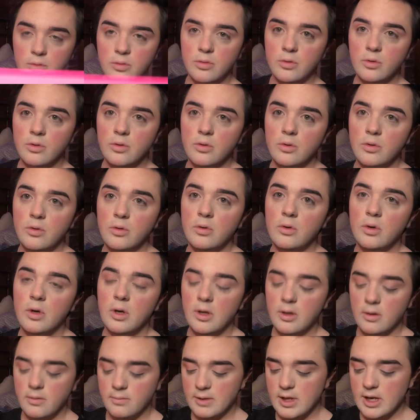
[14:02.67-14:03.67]
Ooh,
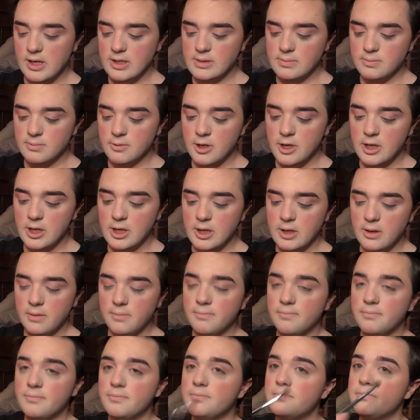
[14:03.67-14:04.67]
that is pretty.
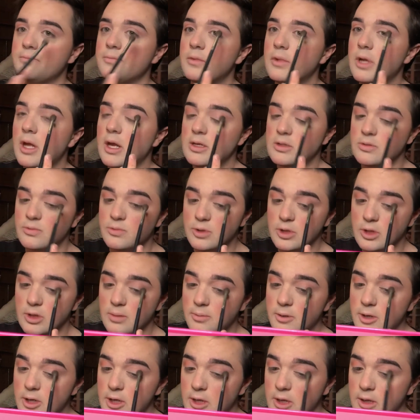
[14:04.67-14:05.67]
That is really
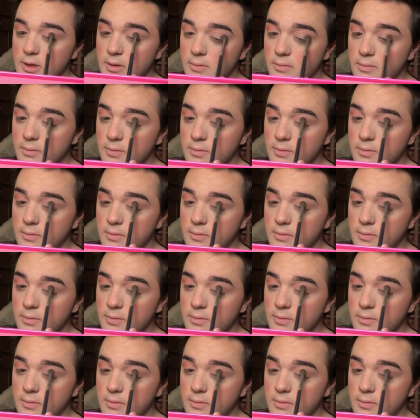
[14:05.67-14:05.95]
pretty.